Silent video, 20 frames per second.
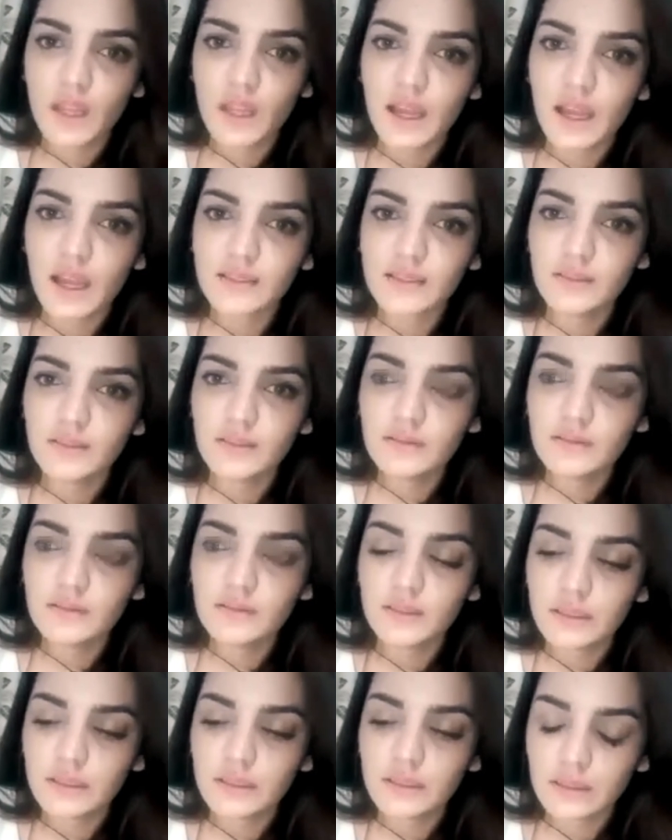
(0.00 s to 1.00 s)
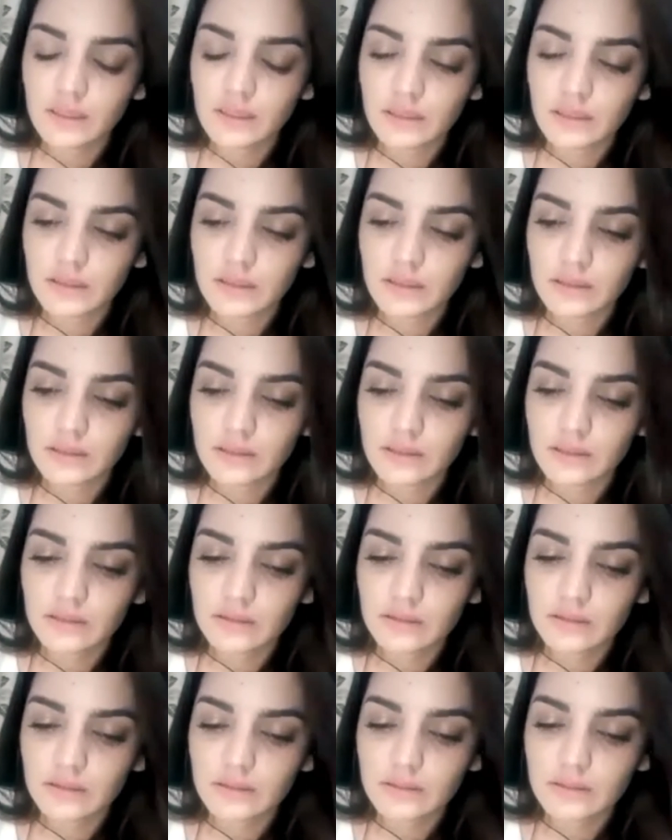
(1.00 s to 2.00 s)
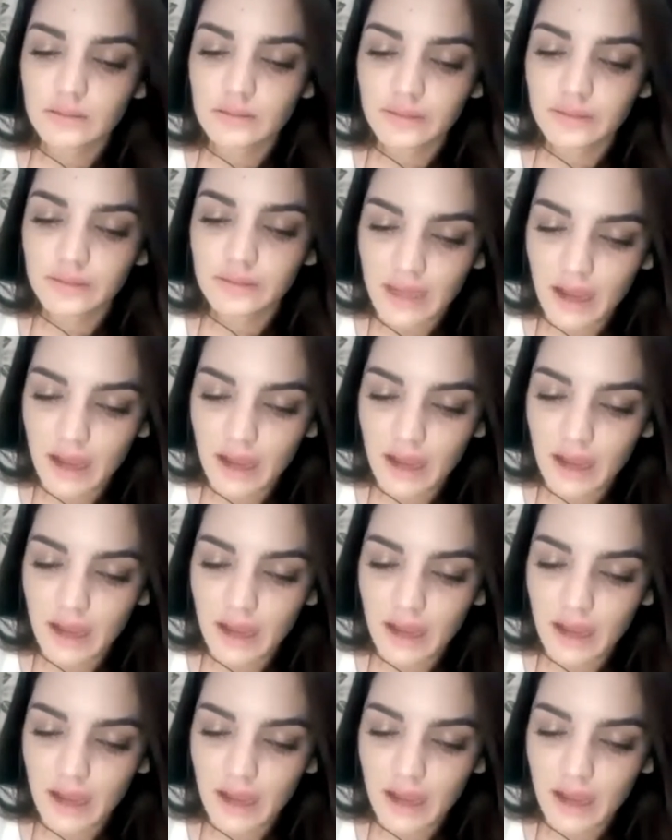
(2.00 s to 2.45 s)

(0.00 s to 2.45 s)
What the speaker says: And yeah,